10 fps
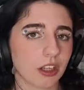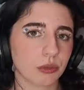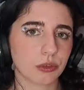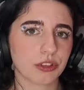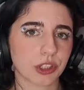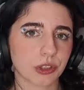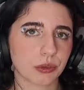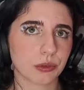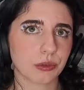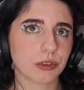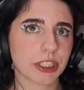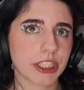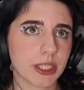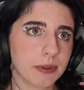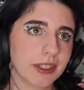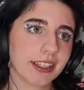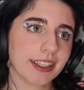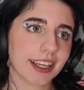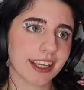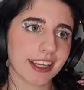And also,
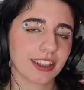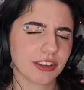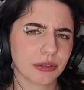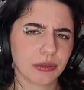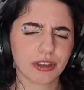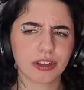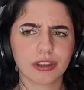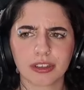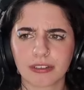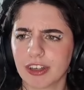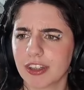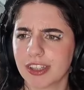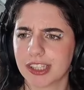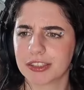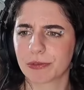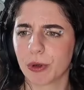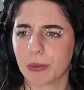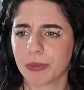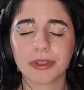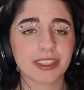typically, I don't know where I've heard this
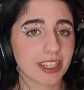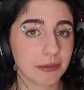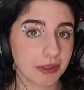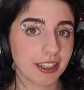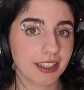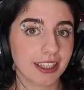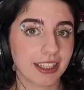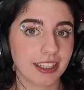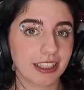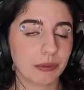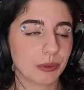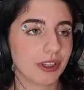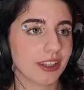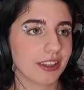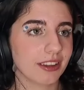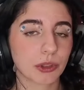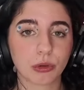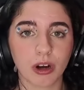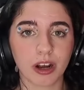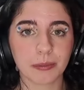from, but typically with
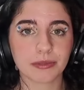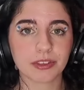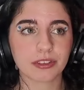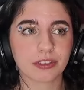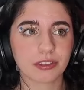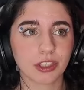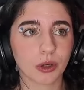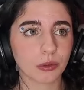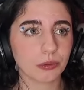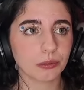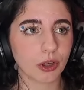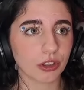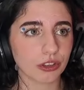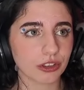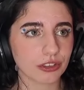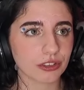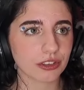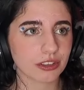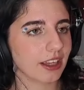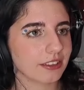crimes, you know,
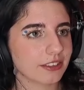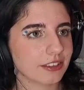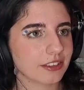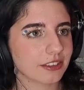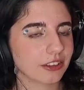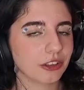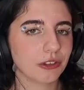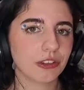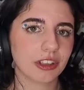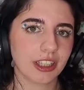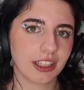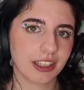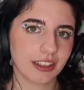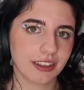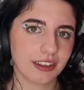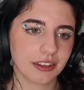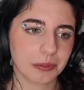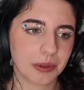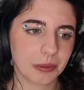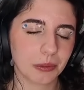murders. It's usually the
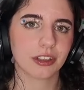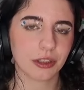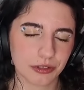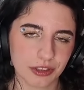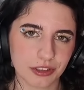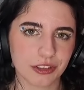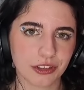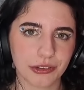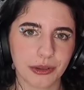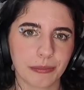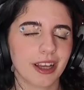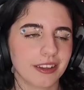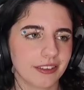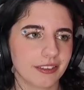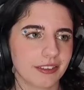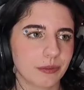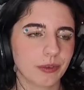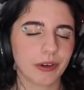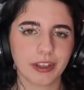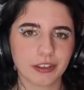people closest to them, and it's very